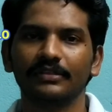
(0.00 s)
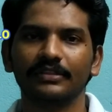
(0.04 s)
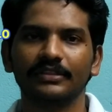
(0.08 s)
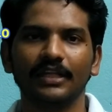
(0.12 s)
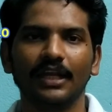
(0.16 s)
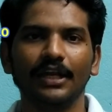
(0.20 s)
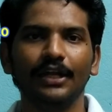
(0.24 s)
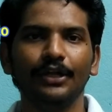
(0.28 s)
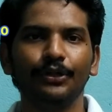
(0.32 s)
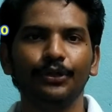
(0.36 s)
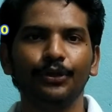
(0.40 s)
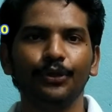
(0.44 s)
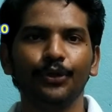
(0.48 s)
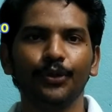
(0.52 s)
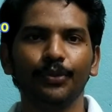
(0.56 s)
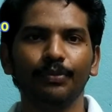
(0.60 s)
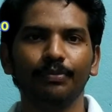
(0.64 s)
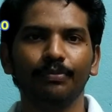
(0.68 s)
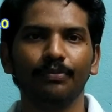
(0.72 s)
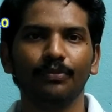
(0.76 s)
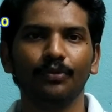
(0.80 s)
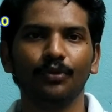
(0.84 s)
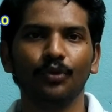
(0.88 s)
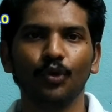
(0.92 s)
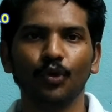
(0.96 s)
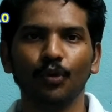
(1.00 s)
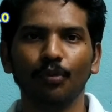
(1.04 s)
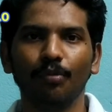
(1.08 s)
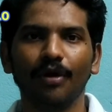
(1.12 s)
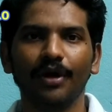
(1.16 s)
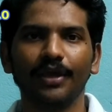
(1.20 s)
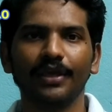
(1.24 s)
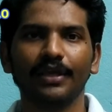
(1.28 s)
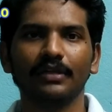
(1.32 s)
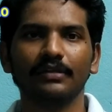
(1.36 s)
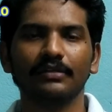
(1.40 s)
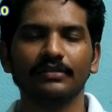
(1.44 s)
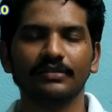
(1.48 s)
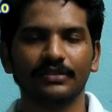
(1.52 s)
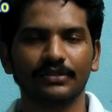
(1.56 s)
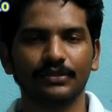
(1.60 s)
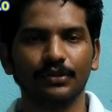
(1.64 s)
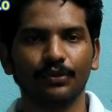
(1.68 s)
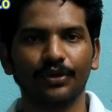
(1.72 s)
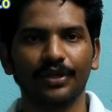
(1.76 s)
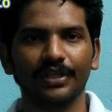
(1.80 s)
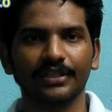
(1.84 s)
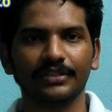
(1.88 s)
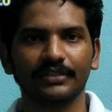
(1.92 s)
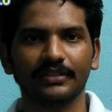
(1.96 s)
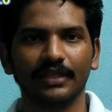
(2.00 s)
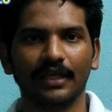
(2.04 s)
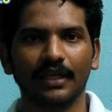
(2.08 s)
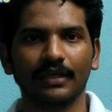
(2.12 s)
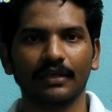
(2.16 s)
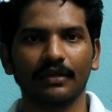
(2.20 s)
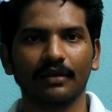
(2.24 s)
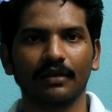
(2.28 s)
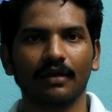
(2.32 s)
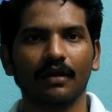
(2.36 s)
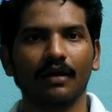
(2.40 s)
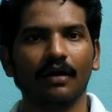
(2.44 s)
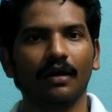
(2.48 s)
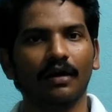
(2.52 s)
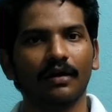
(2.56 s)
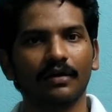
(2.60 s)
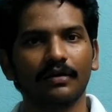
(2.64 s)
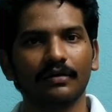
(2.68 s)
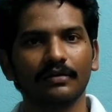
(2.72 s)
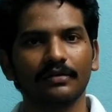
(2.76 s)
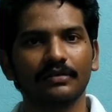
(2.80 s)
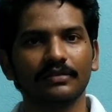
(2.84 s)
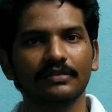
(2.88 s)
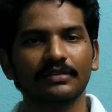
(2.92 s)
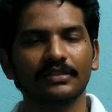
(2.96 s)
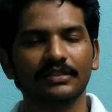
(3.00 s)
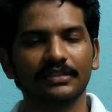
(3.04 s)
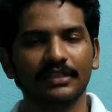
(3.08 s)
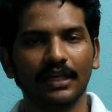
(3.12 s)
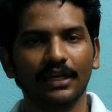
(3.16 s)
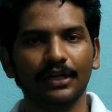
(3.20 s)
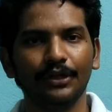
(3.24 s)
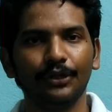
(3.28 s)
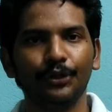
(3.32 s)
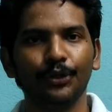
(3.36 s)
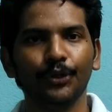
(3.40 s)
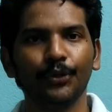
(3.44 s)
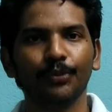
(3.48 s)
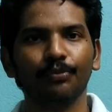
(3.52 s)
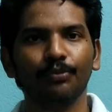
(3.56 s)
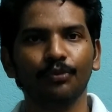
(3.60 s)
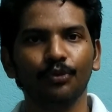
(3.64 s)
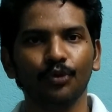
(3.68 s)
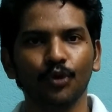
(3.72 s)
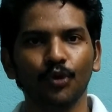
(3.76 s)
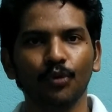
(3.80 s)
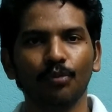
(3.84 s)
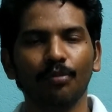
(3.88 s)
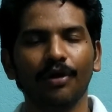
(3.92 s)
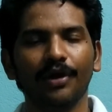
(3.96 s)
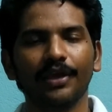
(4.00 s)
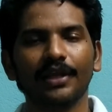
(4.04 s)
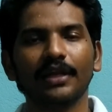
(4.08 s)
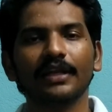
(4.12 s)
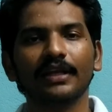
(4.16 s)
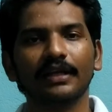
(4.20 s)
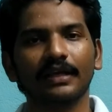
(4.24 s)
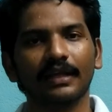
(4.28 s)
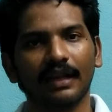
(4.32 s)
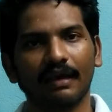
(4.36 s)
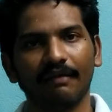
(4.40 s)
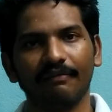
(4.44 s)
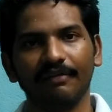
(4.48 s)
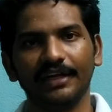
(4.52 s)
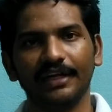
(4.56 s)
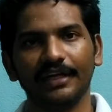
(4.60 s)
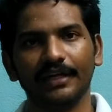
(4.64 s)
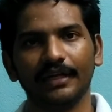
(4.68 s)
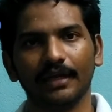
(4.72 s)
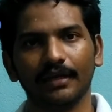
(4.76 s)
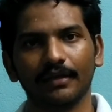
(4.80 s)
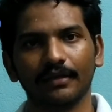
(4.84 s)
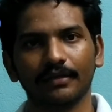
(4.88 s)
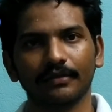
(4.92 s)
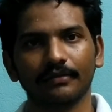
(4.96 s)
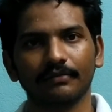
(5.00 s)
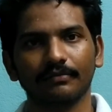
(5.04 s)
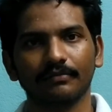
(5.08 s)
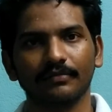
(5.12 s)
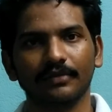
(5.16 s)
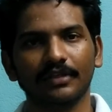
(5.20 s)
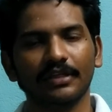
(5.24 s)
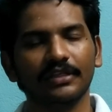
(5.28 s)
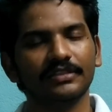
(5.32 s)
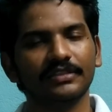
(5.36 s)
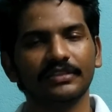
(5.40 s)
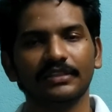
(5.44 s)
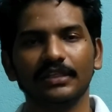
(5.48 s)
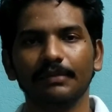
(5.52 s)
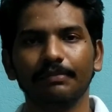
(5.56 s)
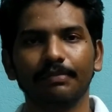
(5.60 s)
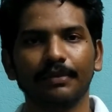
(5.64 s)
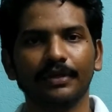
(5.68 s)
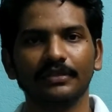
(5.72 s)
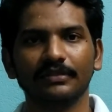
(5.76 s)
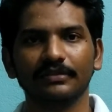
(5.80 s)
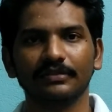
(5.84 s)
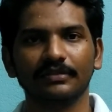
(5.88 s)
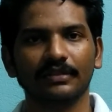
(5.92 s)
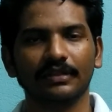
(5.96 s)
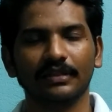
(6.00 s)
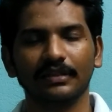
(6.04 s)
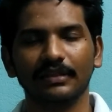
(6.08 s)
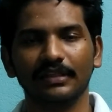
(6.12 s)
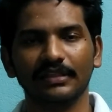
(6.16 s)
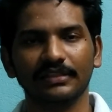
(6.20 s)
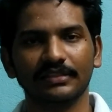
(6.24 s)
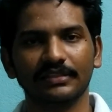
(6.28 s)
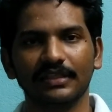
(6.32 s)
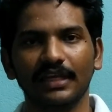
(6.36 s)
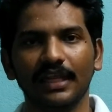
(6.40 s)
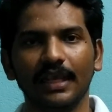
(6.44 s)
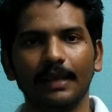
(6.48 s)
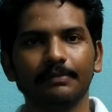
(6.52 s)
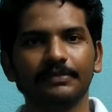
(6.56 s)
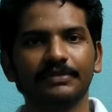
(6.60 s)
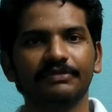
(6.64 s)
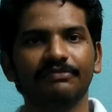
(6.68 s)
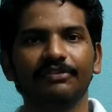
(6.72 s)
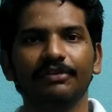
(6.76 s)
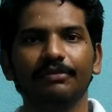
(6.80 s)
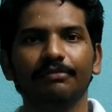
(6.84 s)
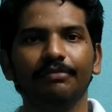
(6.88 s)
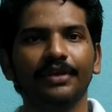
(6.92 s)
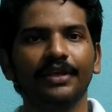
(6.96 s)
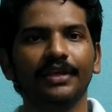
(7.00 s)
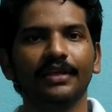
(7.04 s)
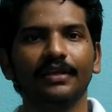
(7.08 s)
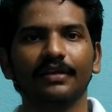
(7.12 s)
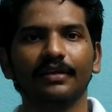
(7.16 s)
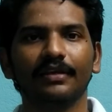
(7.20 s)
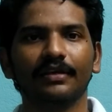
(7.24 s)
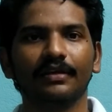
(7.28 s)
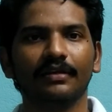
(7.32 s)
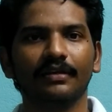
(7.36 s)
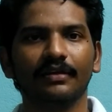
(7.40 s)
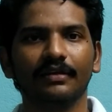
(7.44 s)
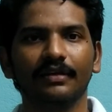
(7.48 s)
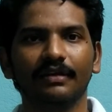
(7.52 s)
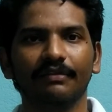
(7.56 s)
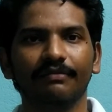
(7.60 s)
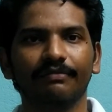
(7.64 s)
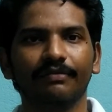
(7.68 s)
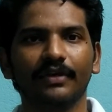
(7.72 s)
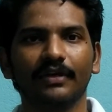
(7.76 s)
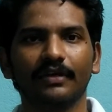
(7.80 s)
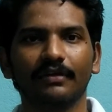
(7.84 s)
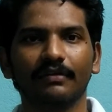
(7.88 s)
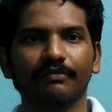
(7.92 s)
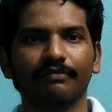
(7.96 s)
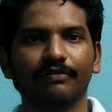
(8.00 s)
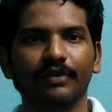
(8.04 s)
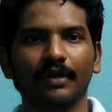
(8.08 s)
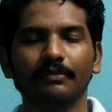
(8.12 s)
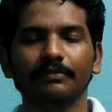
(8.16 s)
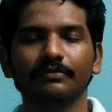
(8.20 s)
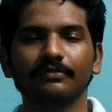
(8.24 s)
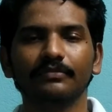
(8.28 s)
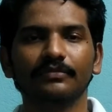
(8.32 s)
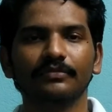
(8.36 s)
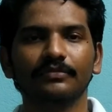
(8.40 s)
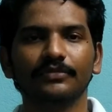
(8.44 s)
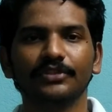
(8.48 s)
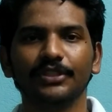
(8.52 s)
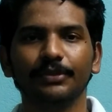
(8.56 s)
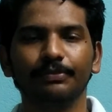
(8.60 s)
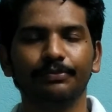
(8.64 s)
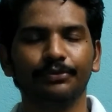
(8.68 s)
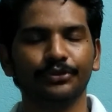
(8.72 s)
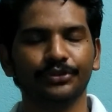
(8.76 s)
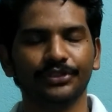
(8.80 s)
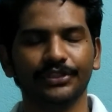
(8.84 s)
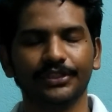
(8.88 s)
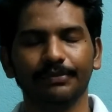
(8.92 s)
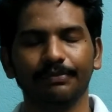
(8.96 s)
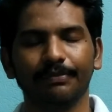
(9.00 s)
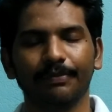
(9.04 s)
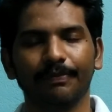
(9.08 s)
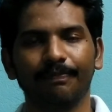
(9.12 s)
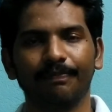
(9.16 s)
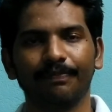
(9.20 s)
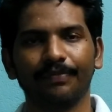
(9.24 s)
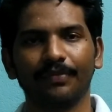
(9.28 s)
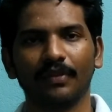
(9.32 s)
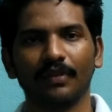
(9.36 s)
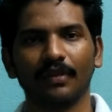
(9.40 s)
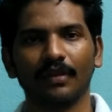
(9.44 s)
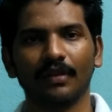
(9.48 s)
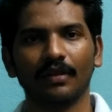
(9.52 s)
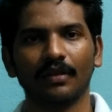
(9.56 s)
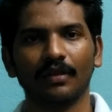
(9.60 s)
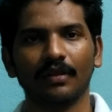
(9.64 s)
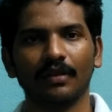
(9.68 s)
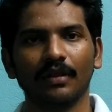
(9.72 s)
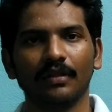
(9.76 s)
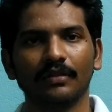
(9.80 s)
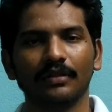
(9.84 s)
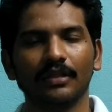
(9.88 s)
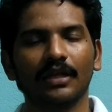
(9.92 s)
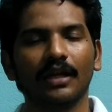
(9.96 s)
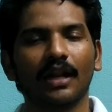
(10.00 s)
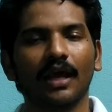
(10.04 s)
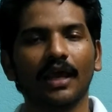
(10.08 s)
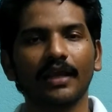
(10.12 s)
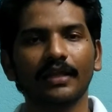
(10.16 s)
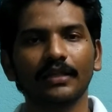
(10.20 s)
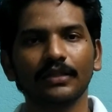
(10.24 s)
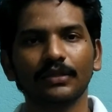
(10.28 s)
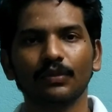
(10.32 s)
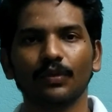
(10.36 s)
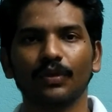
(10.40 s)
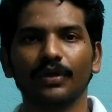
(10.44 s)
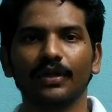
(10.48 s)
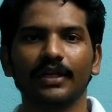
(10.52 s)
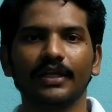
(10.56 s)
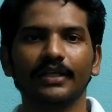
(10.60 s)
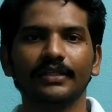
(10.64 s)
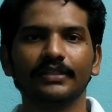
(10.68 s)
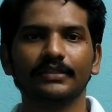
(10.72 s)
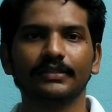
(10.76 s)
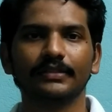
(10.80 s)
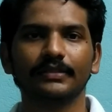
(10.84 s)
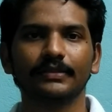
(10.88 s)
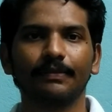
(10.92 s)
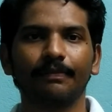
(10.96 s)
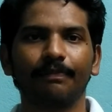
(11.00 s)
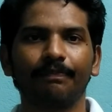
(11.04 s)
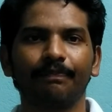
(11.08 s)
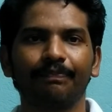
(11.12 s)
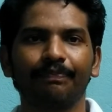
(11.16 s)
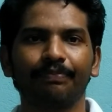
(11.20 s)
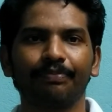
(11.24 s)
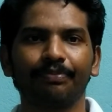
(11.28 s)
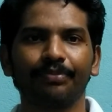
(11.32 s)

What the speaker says: stent tube lube oil storage tank or stent tube lube oil gravity tank. It depends. These names will be differ from ship to ship. The ninth one is